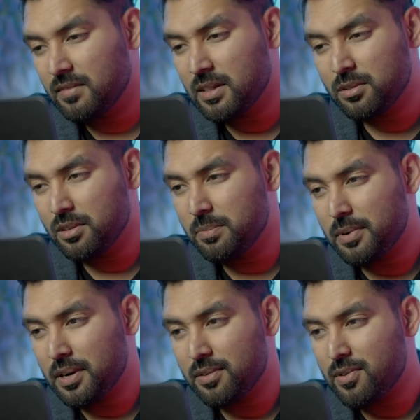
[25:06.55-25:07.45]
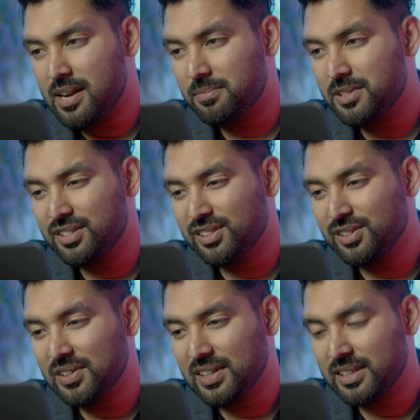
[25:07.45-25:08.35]
It's so important what I'm teaching
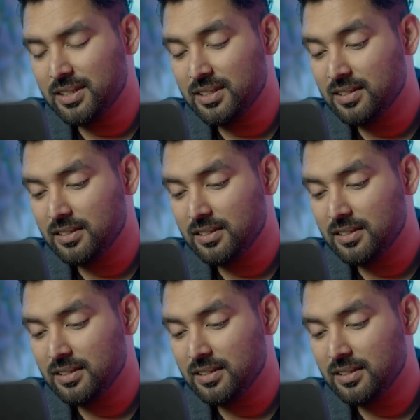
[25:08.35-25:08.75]
you guys.